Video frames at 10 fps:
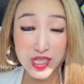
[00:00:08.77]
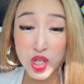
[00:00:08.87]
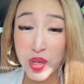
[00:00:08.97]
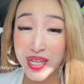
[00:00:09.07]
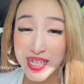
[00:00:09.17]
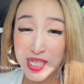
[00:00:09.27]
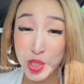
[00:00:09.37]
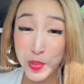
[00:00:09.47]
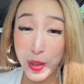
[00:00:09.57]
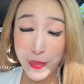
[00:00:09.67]
not easy
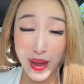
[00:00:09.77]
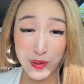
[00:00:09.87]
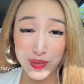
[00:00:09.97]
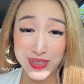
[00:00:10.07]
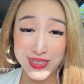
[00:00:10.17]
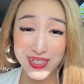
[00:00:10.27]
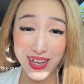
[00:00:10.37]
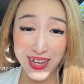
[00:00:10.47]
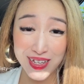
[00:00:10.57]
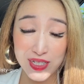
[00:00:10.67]
to be a parent,
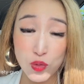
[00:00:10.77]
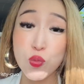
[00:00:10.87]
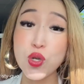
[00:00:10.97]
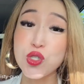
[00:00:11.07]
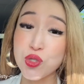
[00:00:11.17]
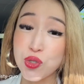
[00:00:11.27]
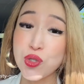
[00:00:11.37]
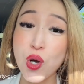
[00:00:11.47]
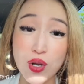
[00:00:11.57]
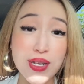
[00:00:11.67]
and we do
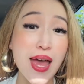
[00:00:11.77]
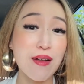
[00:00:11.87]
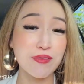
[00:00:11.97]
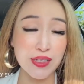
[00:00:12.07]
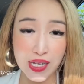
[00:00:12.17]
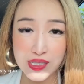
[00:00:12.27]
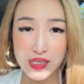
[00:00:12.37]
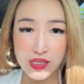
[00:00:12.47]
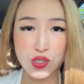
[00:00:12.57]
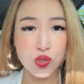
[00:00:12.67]
not have
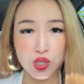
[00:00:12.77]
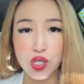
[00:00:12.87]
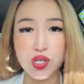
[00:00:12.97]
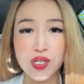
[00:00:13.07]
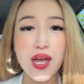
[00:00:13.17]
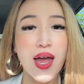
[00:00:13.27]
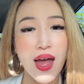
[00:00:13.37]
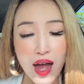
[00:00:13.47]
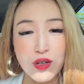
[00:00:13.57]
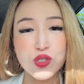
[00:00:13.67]
lessons to learn
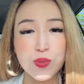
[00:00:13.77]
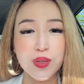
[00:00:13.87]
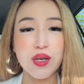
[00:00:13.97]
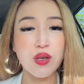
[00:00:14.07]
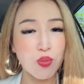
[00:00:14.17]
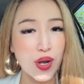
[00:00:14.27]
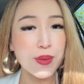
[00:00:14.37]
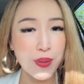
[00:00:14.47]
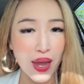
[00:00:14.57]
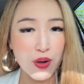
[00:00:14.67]
how to be a great
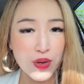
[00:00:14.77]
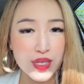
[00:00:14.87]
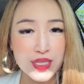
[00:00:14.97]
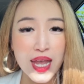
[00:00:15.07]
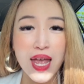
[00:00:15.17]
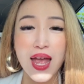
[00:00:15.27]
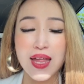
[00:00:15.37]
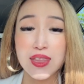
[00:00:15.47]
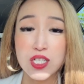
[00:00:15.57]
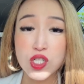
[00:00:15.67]
parent,
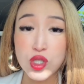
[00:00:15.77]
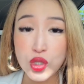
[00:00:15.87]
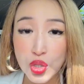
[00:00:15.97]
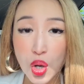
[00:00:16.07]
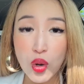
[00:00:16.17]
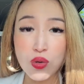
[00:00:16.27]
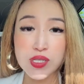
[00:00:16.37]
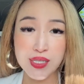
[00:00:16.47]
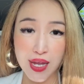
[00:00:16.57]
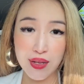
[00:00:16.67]
and there's no
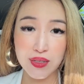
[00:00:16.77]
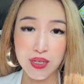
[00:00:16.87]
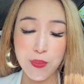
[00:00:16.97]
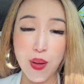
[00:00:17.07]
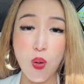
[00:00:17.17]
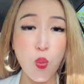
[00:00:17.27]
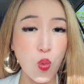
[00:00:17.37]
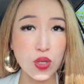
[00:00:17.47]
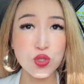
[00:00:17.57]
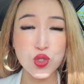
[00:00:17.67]
standard about
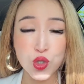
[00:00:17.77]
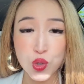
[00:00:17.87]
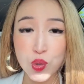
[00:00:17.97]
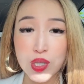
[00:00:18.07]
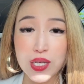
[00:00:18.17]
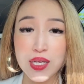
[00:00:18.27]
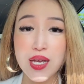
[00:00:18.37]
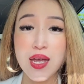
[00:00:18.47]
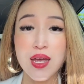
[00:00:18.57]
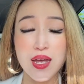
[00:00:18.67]
what truly
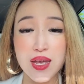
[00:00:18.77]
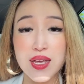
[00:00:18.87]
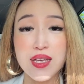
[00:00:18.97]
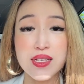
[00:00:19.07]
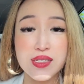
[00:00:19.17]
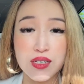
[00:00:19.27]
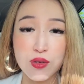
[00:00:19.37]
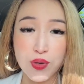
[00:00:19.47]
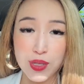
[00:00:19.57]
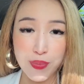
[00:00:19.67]
is a
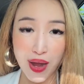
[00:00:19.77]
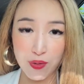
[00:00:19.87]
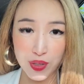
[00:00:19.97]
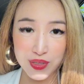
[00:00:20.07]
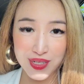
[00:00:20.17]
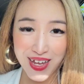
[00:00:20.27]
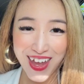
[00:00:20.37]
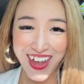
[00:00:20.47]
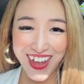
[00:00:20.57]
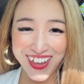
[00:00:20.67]
great parent.
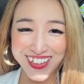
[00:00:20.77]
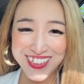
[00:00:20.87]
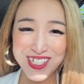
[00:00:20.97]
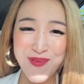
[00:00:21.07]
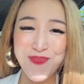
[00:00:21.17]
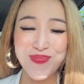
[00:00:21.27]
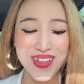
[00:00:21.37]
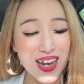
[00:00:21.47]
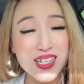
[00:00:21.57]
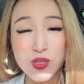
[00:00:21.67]
And
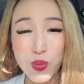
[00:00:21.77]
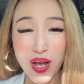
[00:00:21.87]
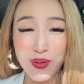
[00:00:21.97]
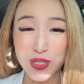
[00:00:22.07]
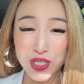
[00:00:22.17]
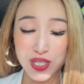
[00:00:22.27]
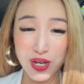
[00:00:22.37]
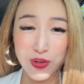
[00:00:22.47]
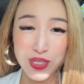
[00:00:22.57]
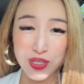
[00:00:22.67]
that is why I want to share
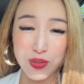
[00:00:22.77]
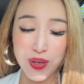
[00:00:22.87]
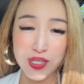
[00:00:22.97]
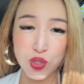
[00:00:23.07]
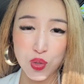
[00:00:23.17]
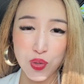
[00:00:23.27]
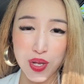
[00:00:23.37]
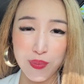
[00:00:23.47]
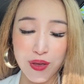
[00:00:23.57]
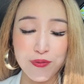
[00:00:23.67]
with you my
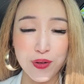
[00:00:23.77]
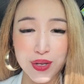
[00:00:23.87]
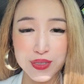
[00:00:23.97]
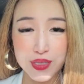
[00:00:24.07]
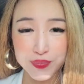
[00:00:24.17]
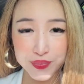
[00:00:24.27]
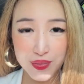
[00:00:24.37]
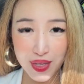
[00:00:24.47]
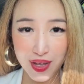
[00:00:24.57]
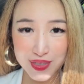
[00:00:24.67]
story, my friend,
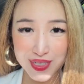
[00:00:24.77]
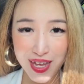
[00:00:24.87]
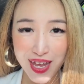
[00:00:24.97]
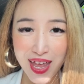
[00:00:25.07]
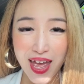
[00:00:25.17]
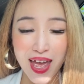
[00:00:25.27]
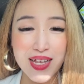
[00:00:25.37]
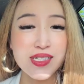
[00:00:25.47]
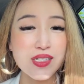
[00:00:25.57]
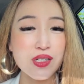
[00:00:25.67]
that
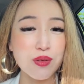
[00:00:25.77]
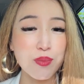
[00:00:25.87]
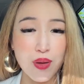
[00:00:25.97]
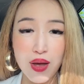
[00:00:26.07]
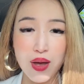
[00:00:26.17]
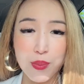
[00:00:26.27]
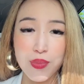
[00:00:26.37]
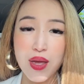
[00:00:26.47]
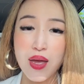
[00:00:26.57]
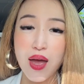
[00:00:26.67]
as a mom,
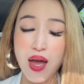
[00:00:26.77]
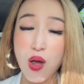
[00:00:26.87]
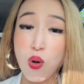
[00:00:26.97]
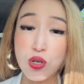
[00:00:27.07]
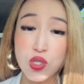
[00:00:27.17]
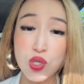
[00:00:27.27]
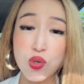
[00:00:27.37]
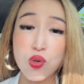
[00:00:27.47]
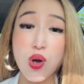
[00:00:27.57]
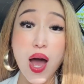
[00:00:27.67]

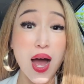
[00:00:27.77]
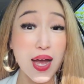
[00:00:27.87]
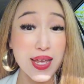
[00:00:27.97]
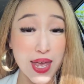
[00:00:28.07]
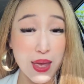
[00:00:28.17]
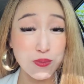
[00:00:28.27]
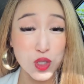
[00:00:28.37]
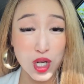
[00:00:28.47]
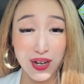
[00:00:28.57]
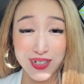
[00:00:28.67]
I am
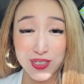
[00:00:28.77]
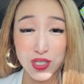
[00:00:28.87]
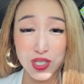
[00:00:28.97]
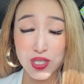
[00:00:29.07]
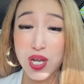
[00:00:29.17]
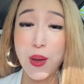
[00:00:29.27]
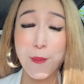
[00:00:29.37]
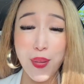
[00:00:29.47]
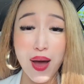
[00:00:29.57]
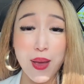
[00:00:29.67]
challenged
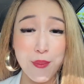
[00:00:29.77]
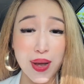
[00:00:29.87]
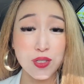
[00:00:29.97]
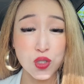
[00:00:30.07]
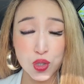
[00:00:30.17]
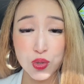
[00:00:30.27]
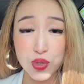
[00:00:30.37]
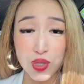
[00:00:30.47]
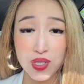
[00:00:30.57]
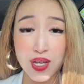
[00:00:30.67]
by my
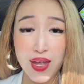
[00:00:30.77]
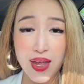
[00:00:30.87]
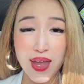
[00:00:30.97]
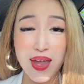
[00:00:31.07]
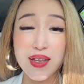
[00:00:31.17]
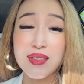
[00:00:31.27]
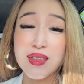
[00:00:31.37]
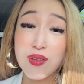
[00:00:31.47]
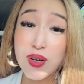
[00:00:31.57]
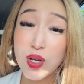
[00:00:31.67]
children, and
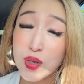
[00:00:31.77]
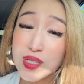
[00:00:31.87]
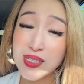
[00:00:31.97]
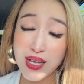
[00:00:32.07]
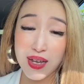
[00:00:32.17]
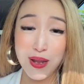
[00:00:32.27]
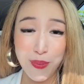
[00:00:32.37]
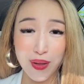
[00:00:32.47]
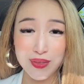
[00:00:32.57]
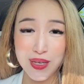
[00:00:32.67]
there are good side
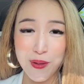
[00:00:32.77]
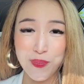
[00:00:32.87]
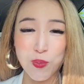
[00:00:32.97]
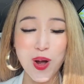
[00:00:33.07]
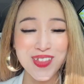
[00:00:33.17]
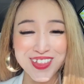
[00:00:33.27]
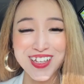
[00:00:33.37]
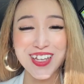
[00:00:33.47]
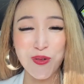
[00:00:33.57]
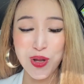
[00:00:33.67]
about them. One
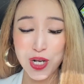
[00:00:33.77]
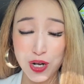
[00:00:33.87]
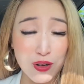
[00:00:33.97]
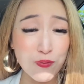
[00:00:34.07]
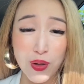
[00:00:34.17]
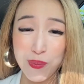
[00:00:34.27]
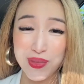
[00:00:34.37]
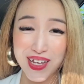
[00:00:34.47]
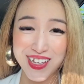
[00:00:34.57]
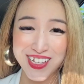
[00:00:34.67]
thing that we learn from
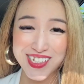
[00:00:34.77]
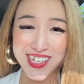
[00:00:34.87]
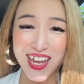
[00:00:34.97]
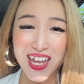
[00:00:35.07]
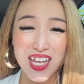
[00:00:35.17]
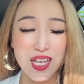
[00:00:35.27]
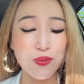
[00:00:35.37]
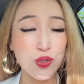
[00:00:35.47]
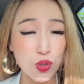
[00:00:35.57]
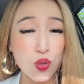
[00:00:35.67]
there is if
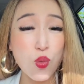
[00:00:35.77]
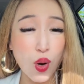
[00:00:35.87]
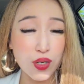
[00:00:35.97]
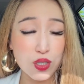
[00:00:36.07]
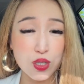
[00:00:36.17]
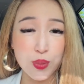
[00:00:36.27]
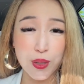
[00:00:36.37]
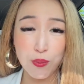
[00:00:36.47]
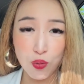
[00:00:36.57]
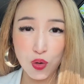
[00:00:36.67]
you wanted to be
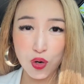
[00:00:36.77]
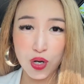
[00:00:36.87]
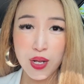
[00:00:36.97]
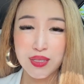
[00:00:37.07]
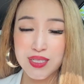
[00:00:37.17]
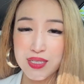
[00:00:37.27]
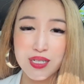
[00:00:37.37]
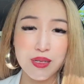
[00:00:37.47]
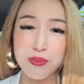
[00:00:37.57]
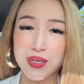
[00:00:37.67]
more
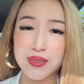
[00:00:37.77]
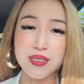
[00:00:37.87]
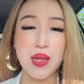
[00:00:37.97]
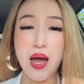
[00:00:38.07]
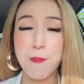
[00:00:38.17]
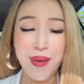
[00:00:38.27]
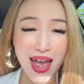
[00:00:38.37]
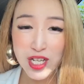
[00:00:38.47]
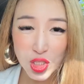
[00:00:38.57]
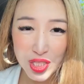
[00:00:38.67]
determined,
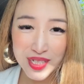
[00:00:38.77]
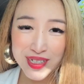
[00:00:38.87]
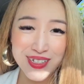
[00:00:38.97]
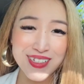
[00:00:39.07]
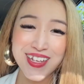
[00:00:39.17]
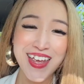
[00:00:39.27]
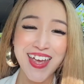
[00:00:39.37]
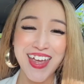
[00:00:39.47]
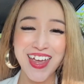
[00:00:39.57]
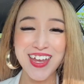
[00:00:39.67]
passionate,
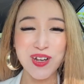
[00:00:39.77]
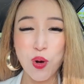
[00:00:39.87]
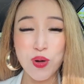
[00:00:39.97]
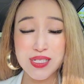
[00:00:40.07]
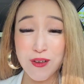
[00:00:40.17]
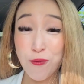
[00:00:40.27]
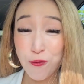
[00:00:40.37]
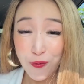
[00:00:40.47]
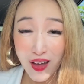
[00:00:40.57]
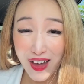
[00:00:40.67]
and always have
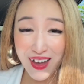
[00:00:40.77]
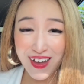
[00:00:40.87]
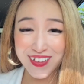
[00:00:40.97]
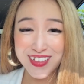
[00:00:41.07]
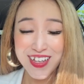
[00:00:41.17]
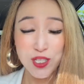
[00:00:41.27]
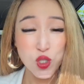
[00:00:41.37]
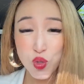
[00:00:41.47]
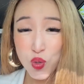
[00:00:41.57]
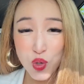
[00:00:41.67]
fun,
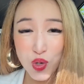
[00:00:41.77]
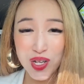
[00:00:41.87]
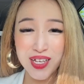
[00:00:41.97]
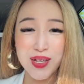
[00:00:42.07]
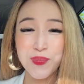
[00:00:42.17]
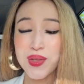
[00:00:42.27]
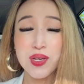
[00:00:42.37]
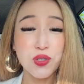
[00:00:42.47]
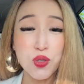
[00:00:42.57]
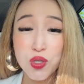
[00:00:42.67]
joy,
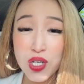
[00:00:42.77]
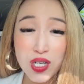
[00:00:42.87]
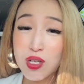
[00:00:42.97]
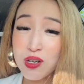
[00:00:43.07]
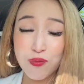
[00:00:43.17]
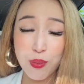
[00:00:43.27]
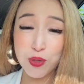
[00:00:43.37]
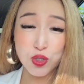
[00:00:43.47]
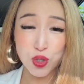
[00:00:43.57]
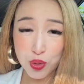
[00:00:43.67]
you learn a lot from
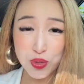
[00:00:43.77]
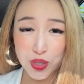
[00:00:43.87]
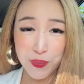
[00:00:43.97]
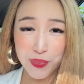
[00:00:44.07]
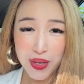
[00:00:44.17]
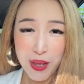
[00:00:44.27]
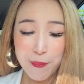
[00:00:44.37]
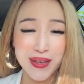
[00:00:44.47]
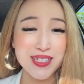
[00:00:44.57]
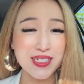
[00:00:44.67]
your children
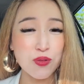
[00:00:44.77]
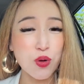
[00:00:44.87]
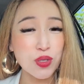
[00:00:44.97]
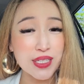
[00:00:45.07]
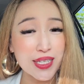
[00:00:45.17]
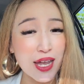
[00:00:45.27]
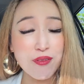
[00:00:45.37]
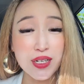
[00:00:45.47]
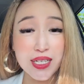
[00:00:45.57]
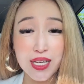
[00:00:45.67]
because they will
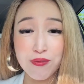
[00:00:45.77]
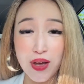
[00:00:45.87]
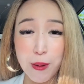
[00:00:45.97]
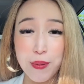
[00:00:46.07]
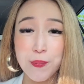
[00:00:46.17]
never give up